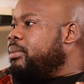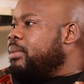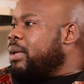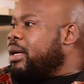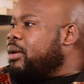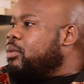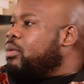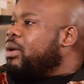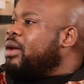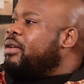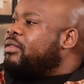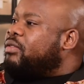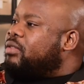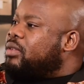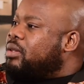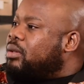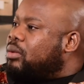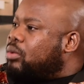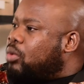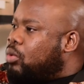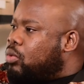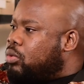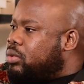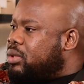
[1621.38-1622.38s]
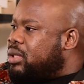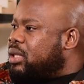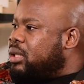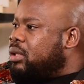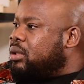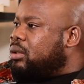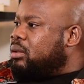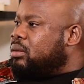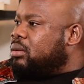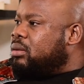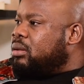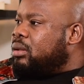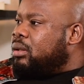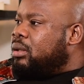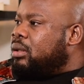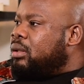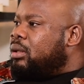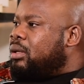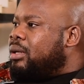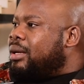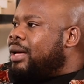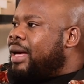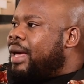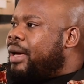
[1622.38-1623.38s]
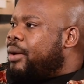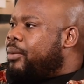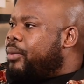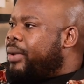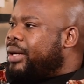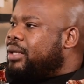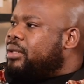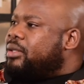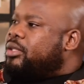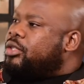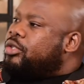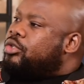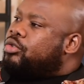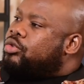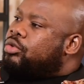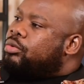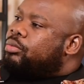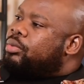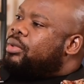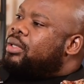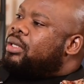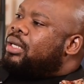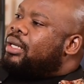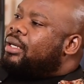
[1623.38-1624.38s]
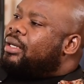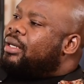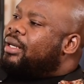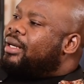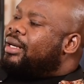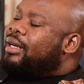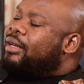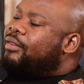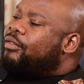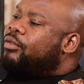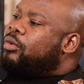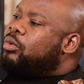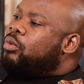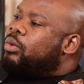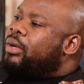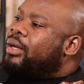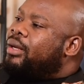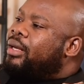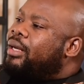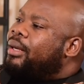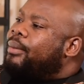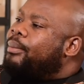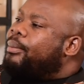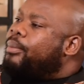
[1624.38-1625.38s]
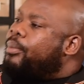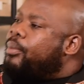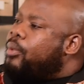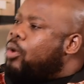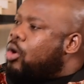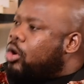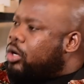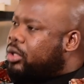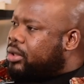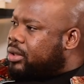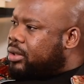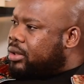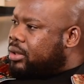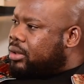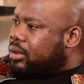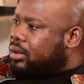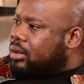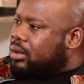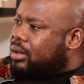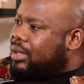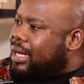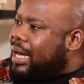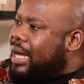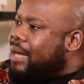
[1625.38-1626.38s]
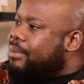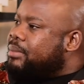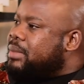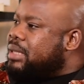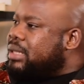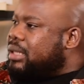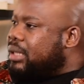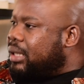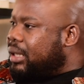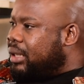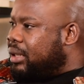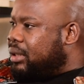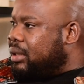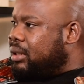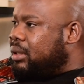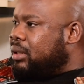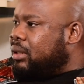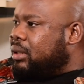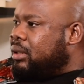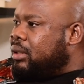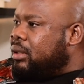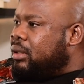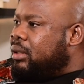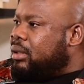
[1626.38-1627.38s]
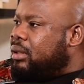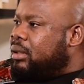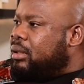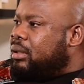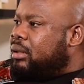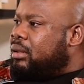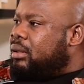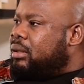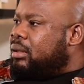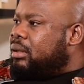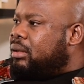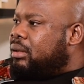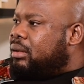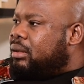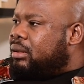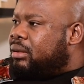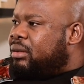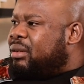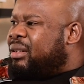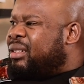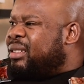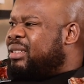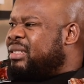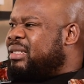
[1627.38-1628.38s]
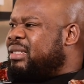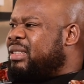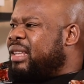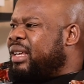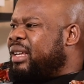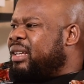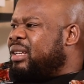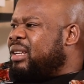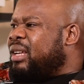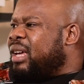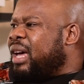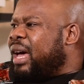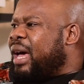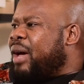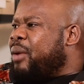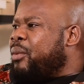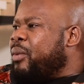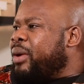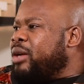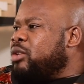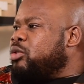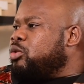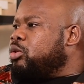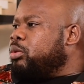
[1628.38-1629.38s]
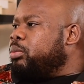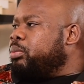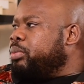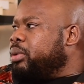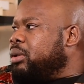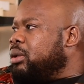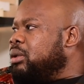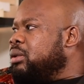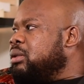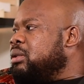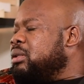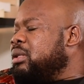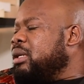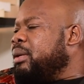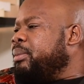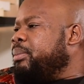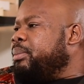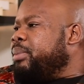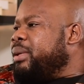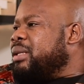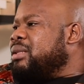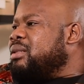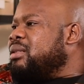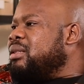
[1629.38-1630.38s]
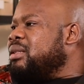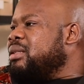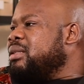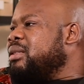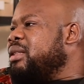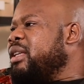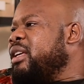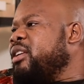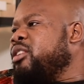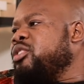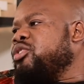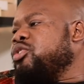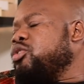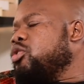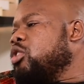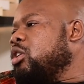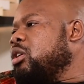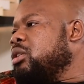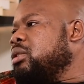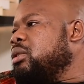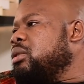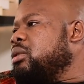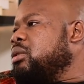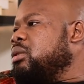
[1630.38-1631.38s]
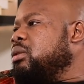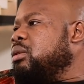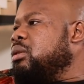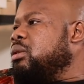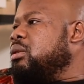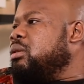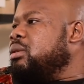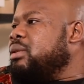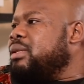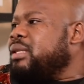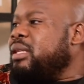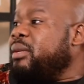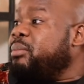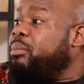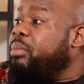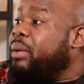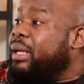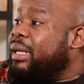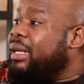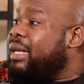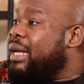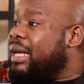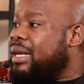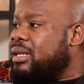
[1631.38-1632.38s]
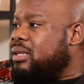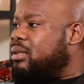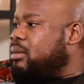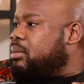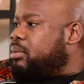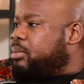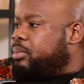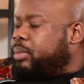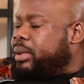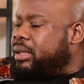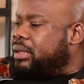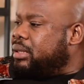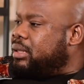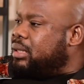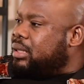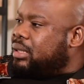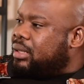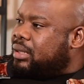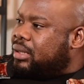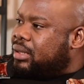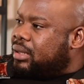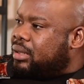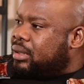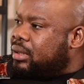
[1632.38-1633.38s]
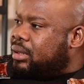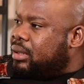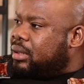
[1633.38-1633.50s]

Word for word: my wife goes in. Mm-hmm. I want it to be in a level where board comes in. Mm-hmm. You understand? Mm-hmm. I want to build a business that is not Sibinda's business. Mm-hmm.